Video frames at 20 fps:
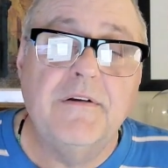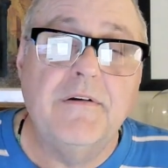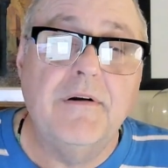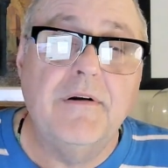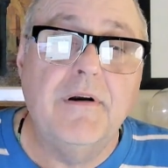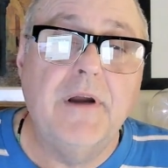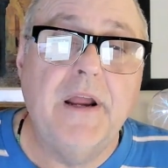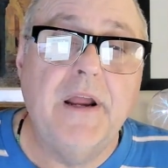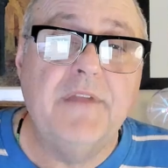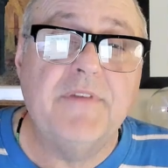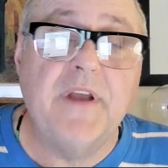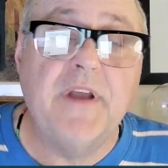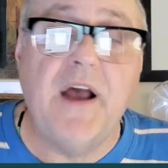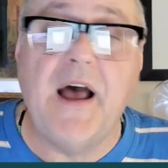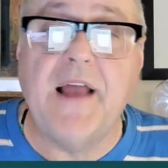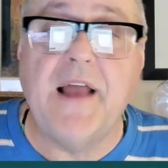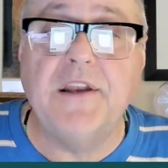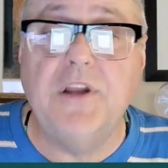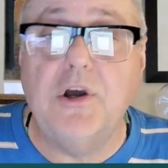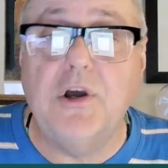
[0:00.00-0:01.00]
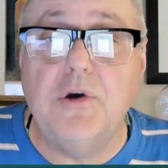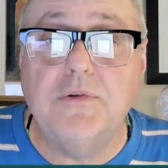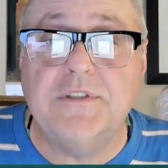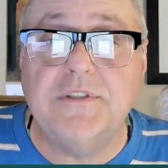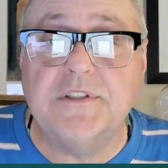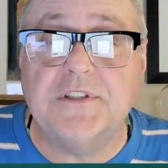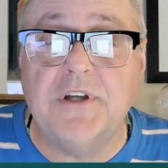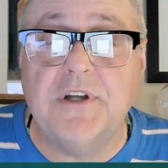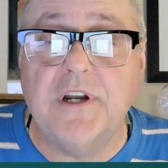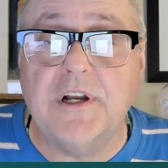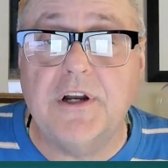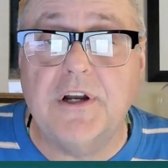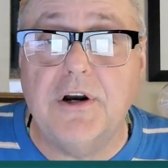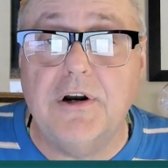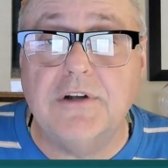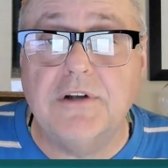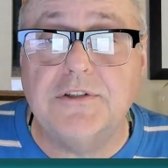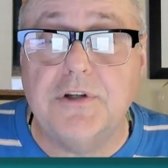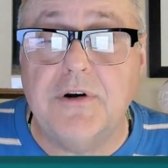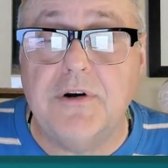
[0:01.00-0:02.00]
All right, if God knows it's going
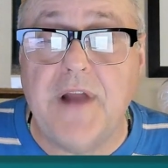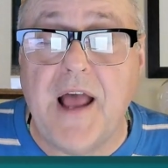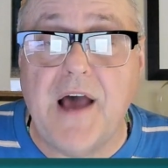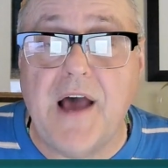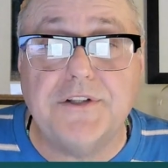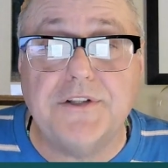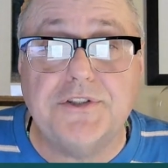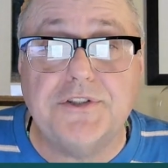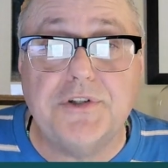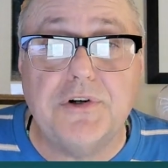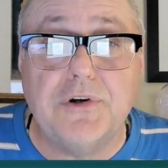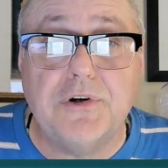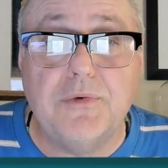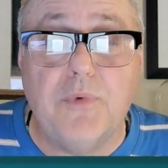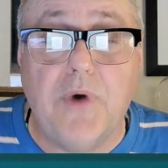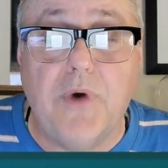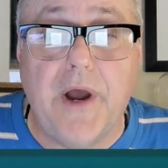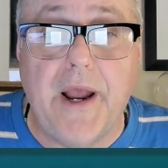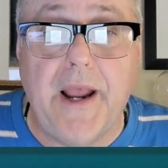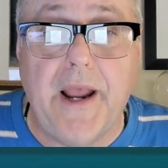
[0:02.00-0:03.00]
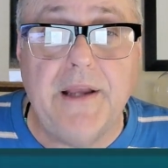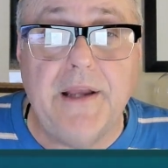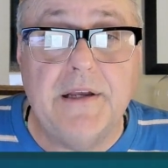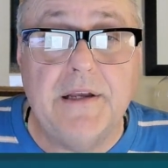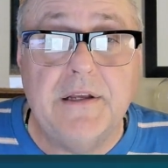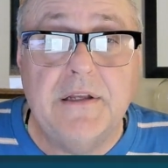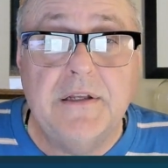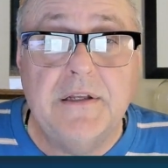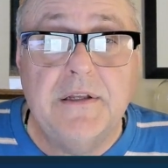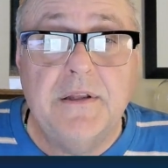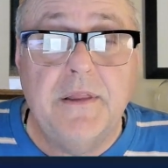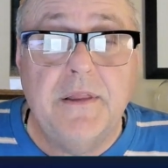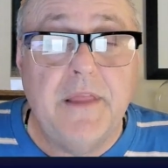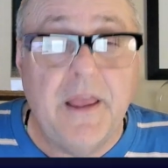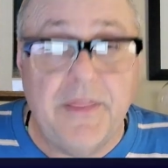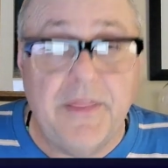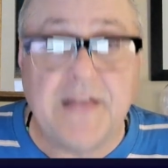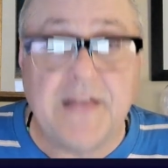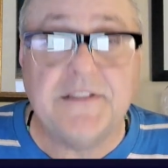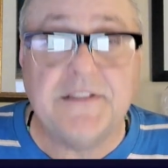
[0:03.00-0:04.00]
to turn out a certain way,
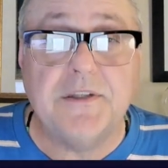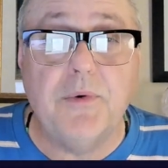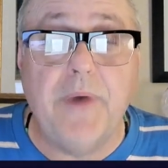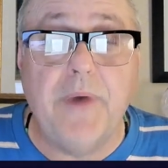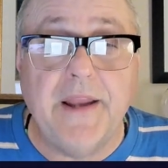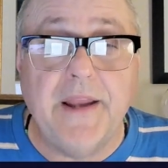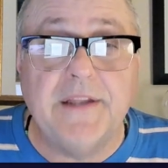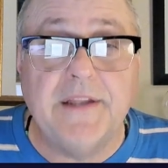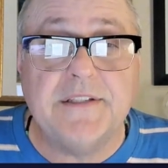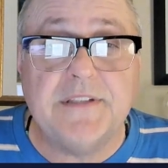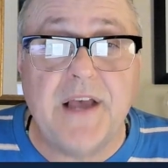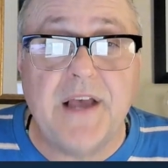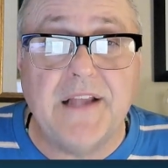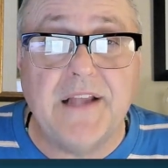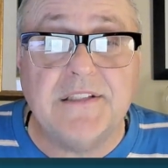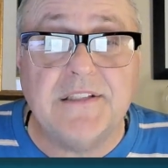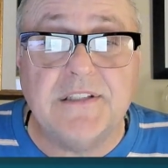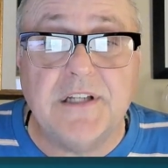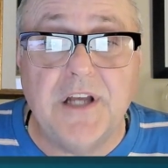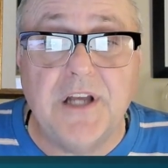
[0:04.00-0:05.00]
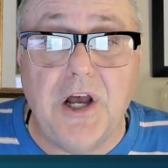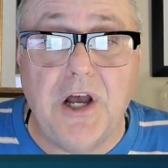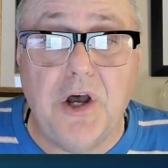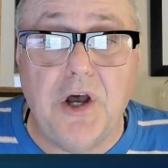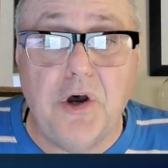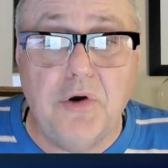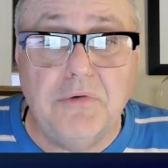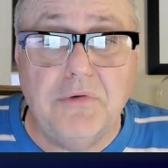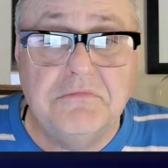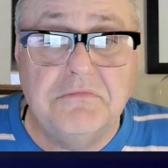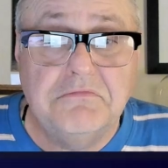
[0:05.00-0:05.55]
and that's the way he decides to go,